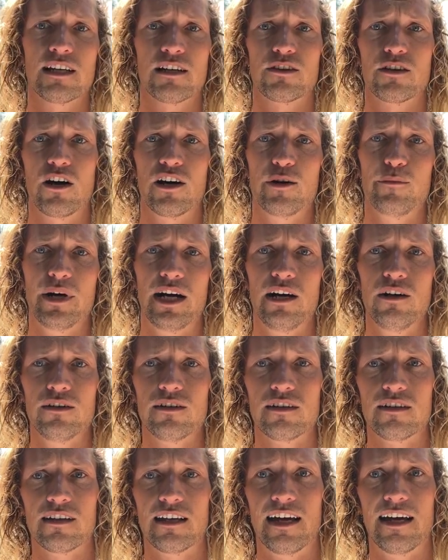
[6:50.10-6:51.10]
I thought about
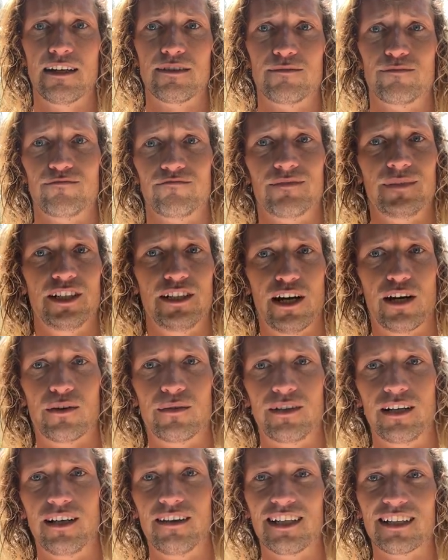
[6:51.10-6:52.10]
that, you
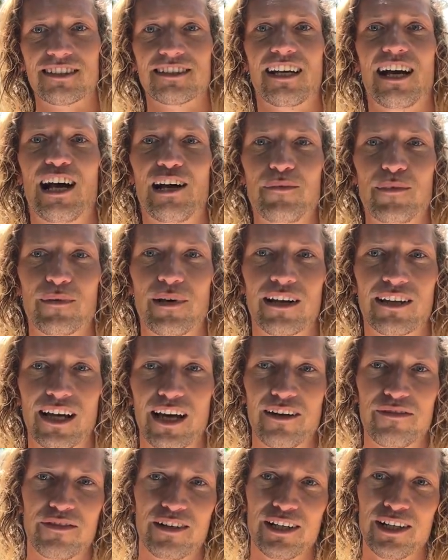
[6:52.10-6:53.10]
know, in this time in my
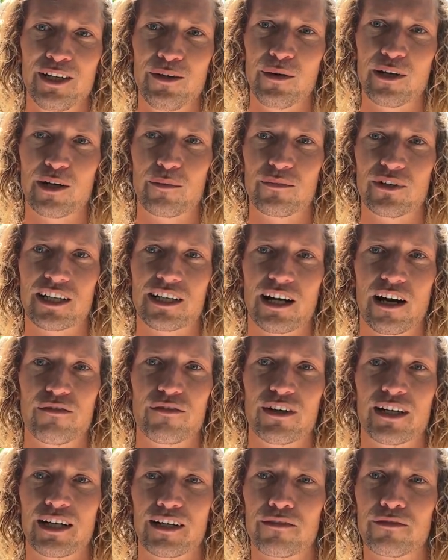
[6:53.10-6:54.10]
life here when I'm
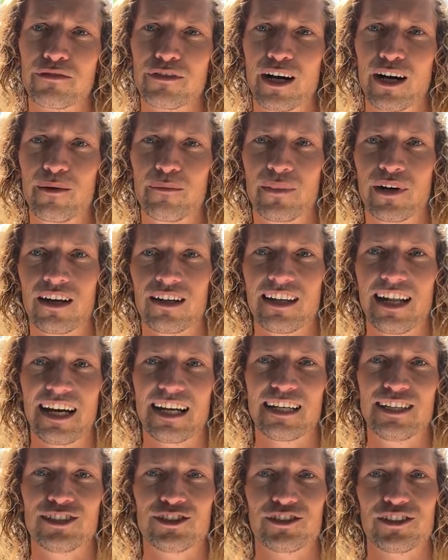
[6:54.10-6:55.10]
recovering from
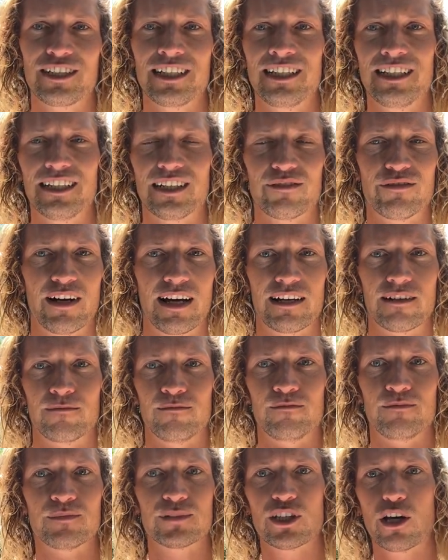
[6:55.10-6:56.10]
leg injury and I've had
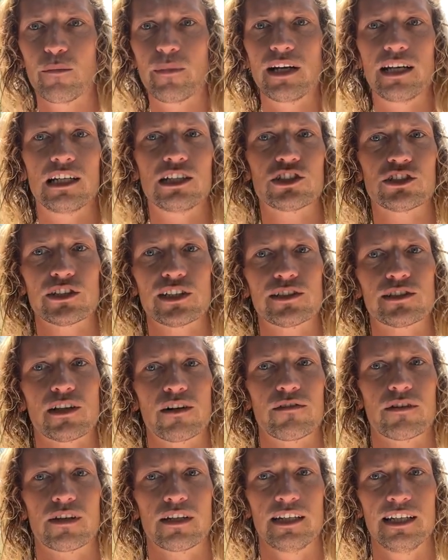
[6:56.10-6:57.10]
so many injuries
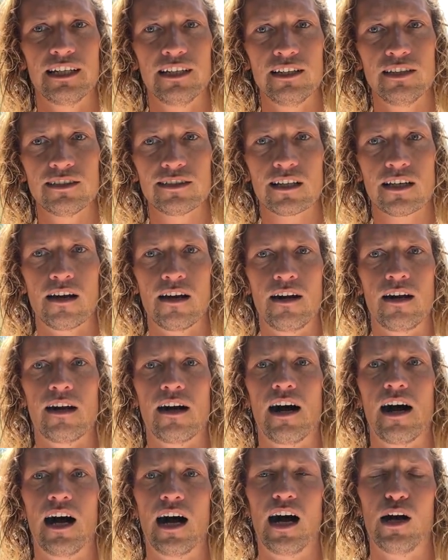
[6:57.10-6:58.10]
over the years,
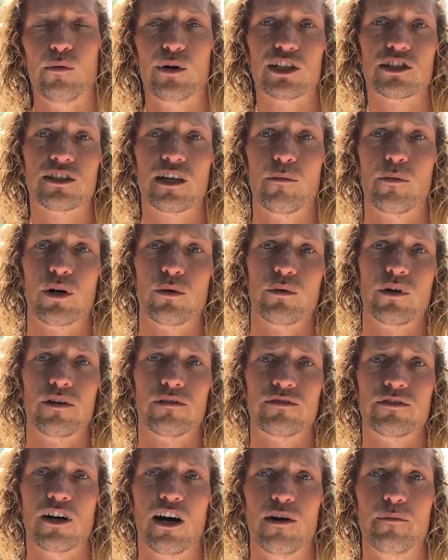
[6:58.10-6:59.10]
I wish someone would
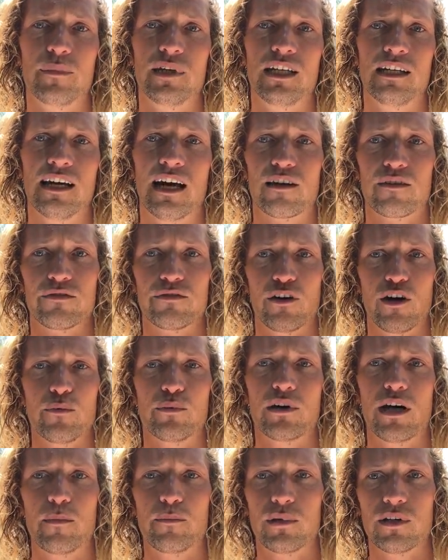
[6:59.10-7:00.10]
have taught me how to fall
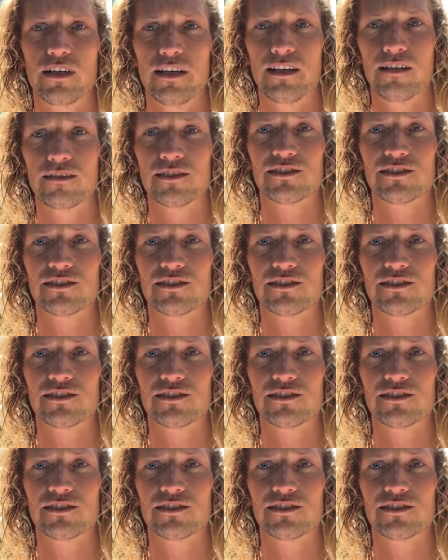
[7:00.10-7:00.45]
properly